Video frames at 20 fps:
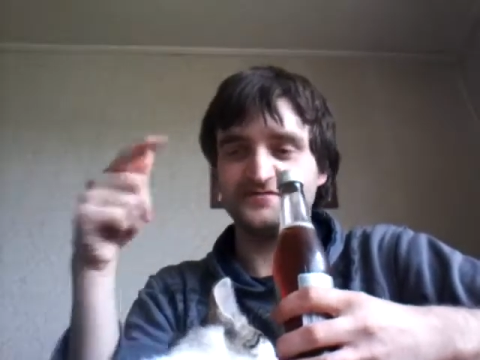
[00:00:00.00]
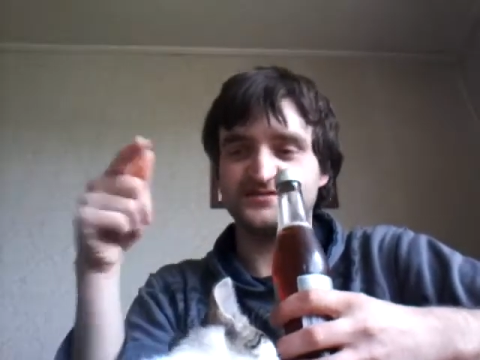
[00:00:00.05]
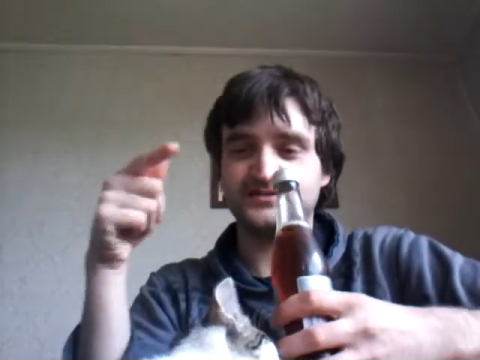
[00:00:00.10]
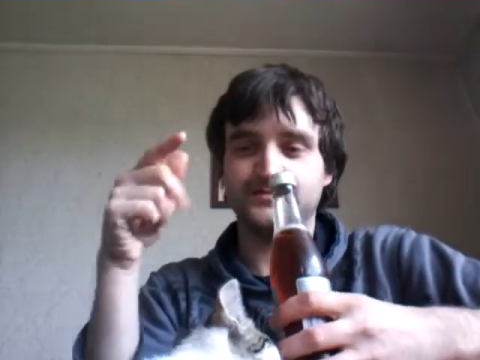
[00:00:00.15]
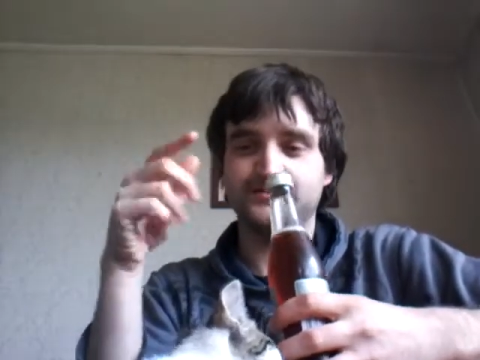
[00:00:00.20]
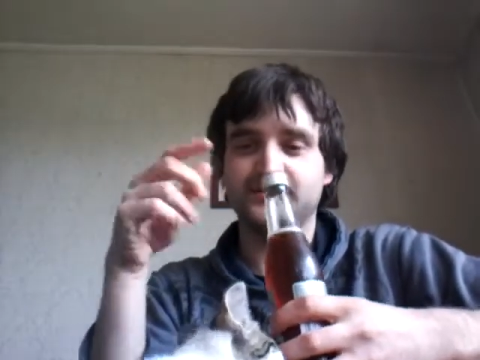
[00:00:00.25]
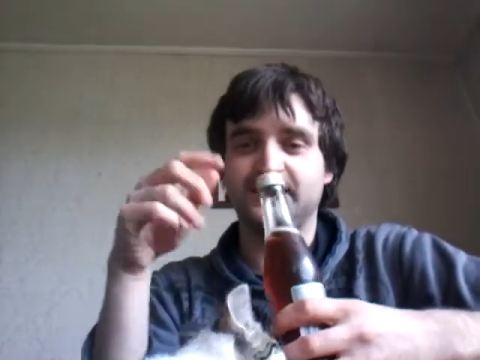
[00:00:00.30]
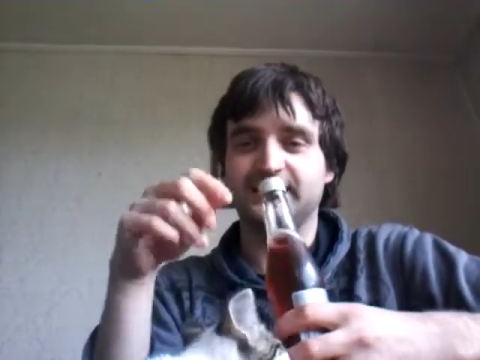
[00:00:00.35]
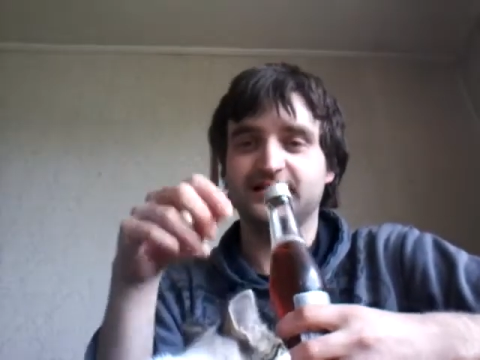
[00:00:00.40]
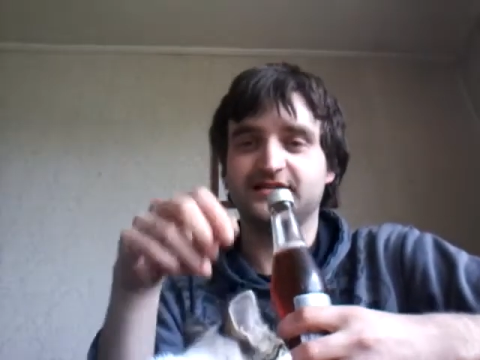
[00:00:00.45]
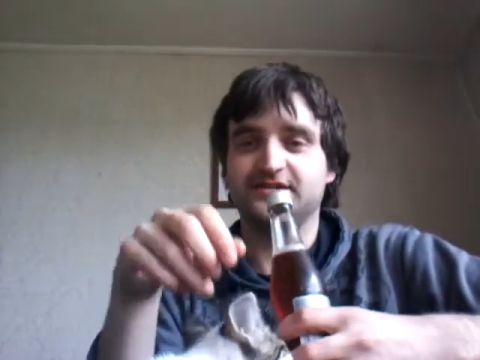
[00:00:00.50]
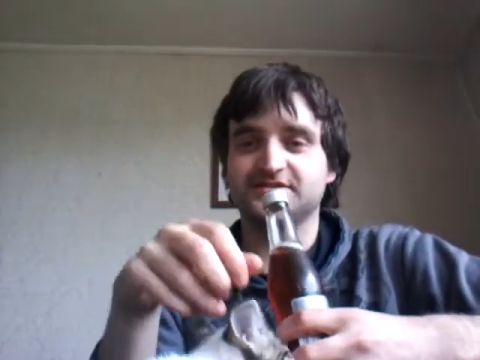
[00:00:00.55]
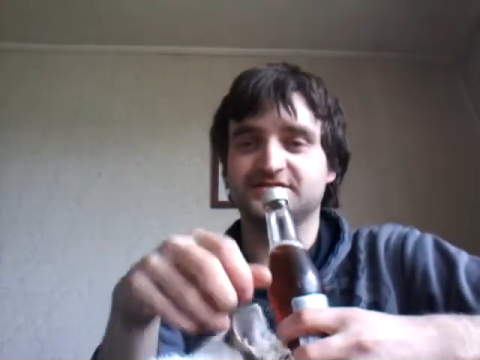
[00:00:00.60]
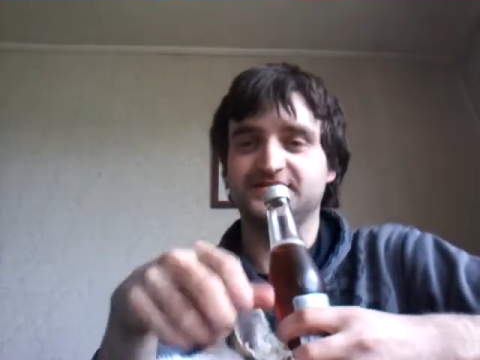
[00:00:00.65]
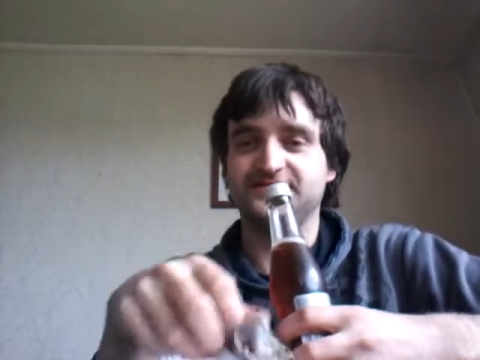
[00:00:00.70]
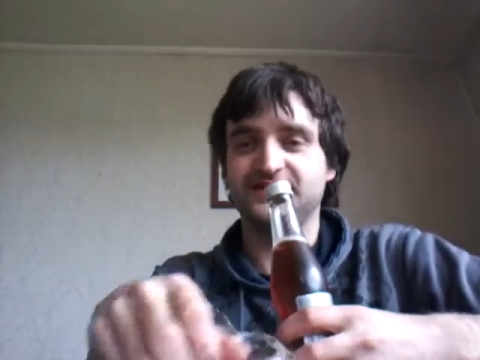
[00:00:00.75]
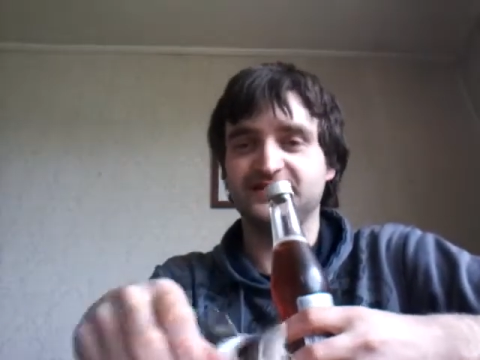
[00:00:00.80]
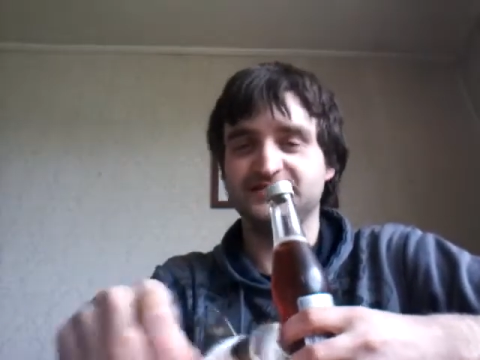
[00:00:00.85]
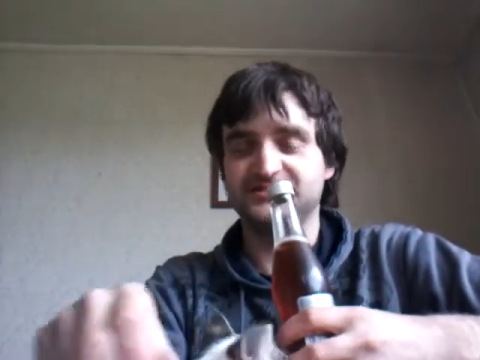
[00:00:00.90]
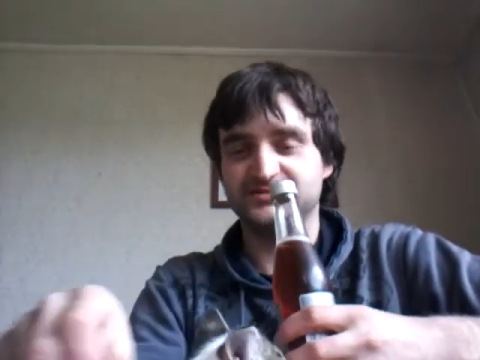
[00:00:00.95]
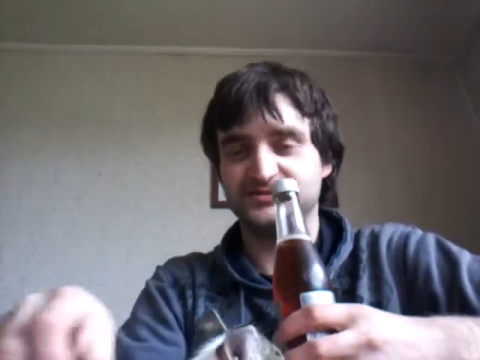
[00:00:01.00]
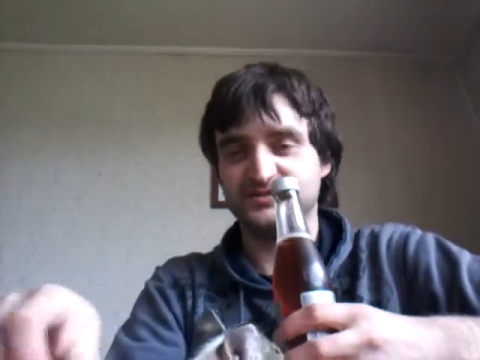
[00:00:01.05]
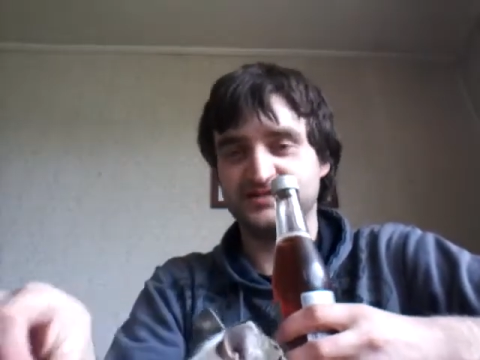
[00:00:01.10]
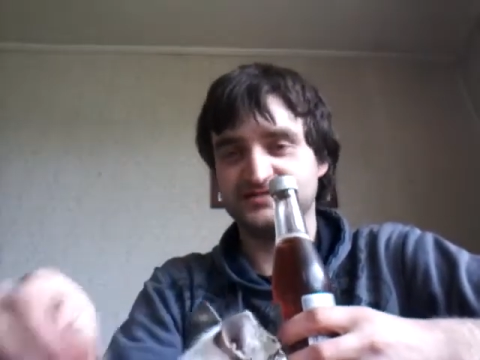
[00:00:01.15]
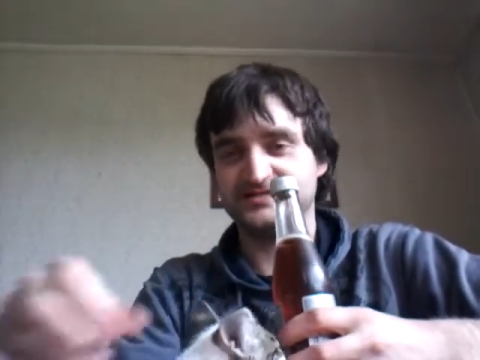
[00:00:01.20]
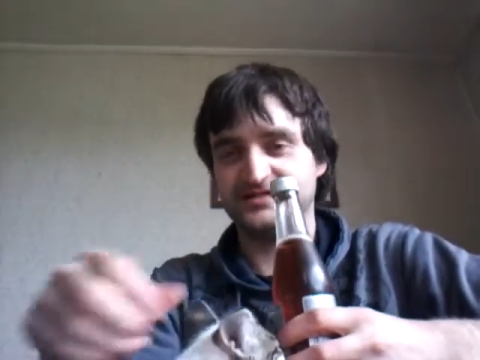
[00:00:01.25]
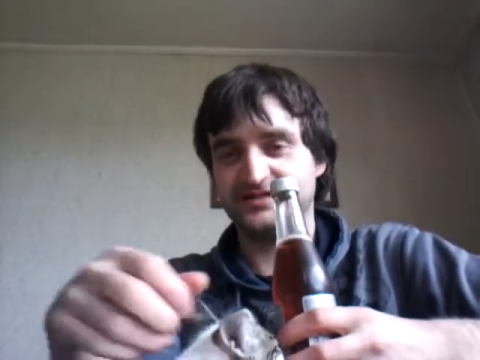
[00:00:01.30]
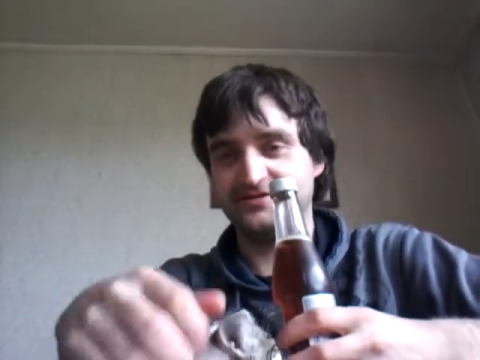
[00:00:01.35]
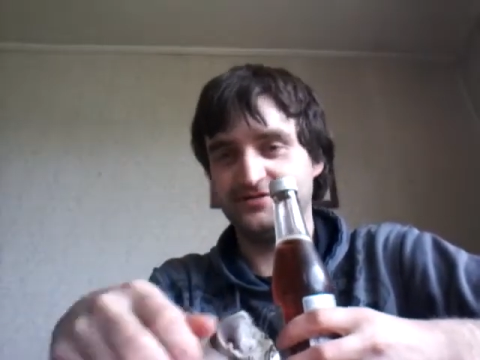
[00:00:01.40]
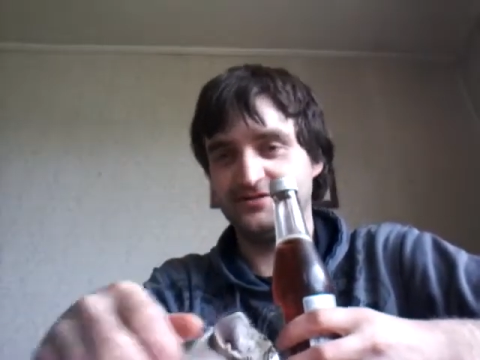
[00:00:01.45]
syrup like lots of energy
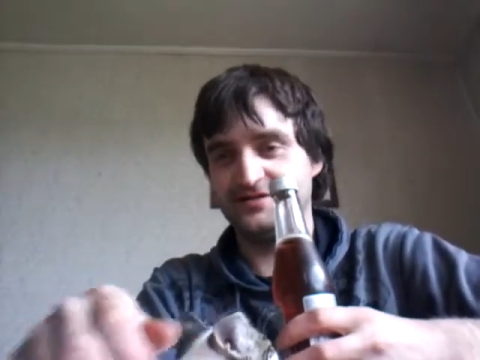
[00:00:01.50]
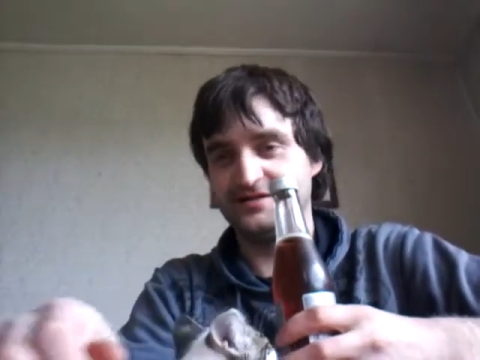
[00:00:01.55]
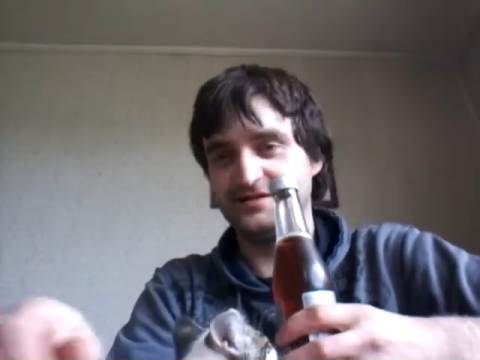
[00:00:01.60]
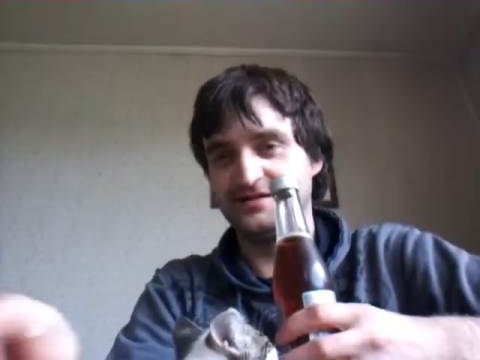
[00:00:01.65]
drinks do.